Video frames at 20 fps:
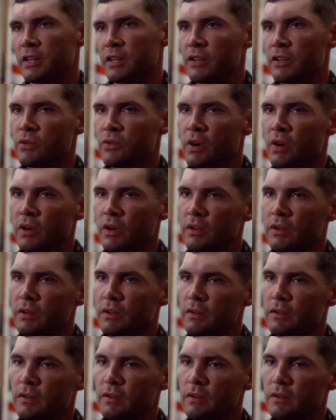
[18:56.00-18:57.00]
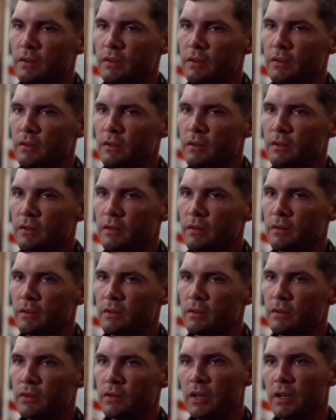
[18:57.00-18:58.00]
get drunk.
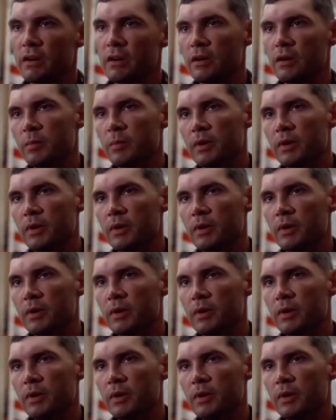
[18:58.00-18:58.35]
You can't help